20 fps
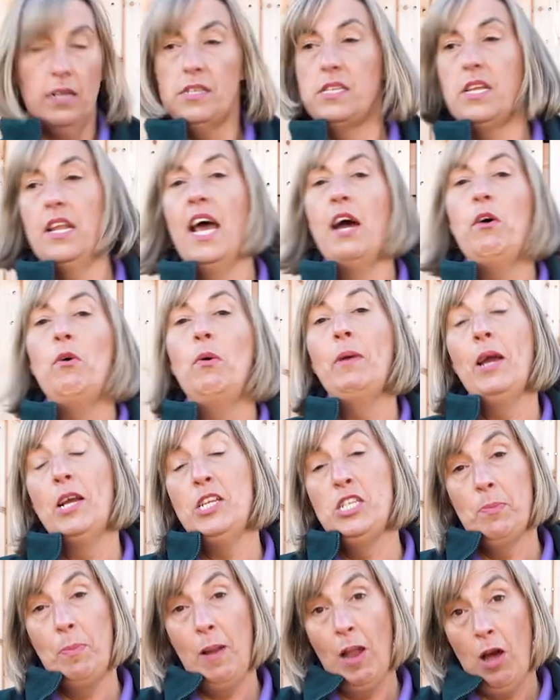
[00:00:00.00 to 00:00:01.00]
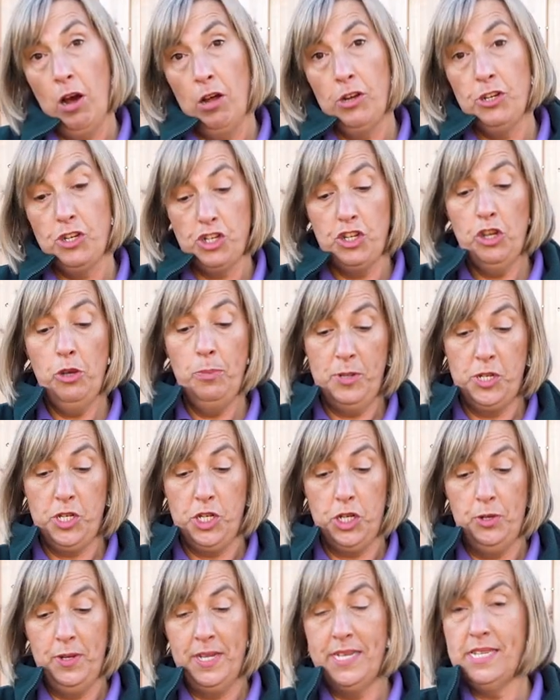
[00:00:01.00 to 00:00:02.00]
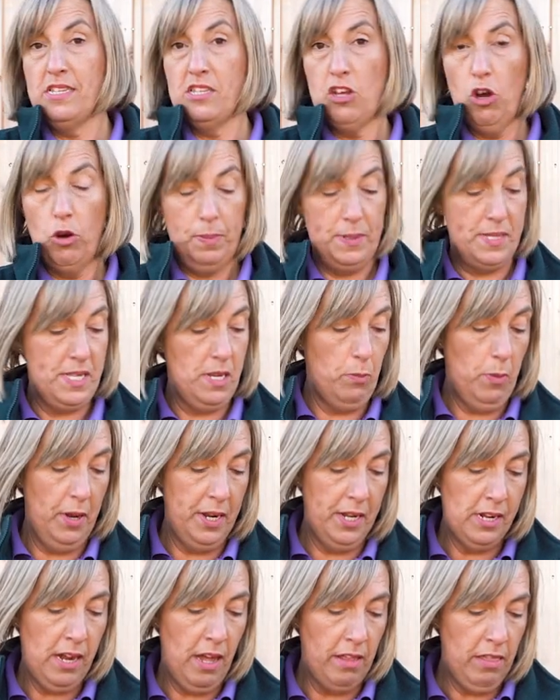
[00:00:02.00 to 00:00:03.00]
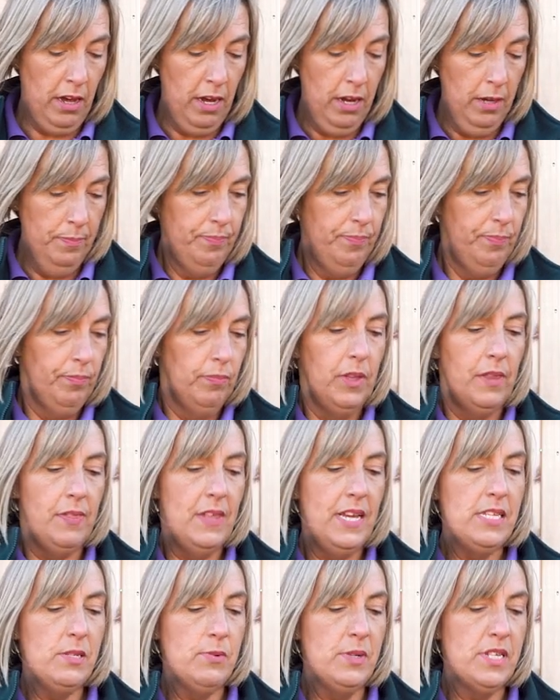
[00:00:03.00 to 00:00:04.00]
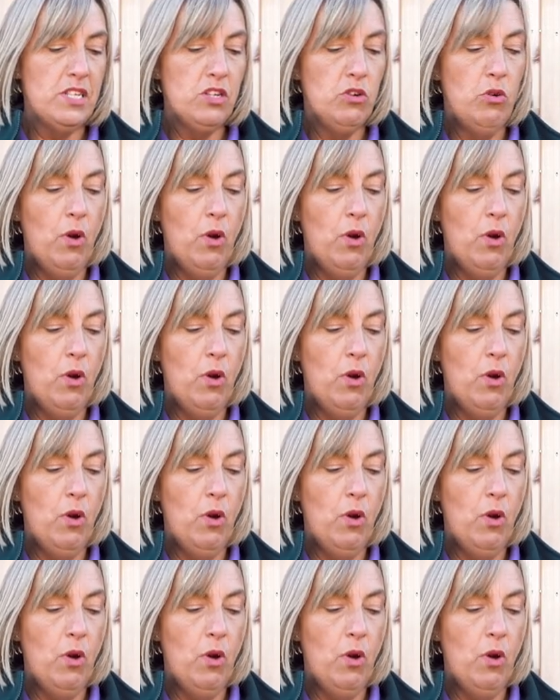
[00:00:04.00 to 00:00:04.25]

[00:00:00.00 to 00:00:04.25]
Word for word: So now I'm going to plant two petunias opposite one another. These ones are